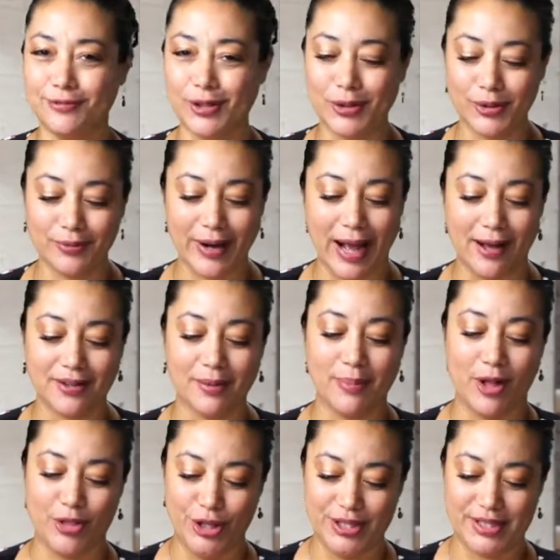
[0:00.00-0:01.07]
float around
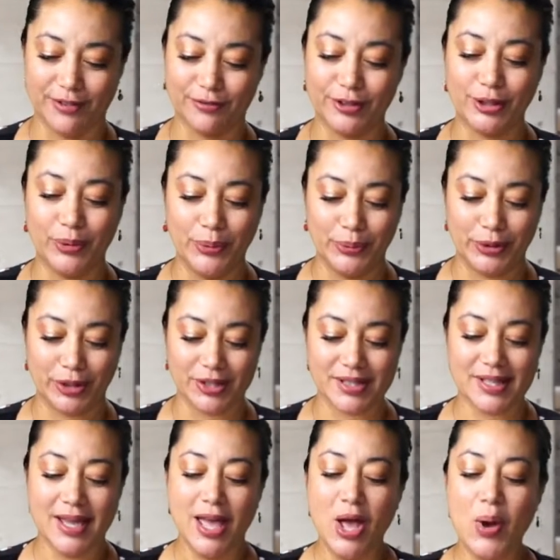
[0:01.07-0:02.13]
about the different
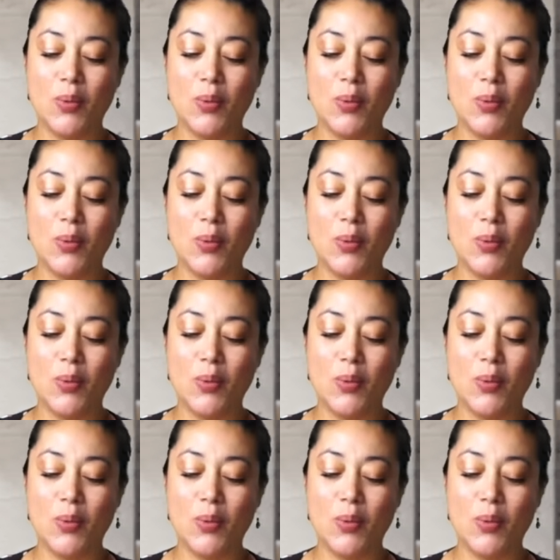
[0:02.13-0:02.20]
owners.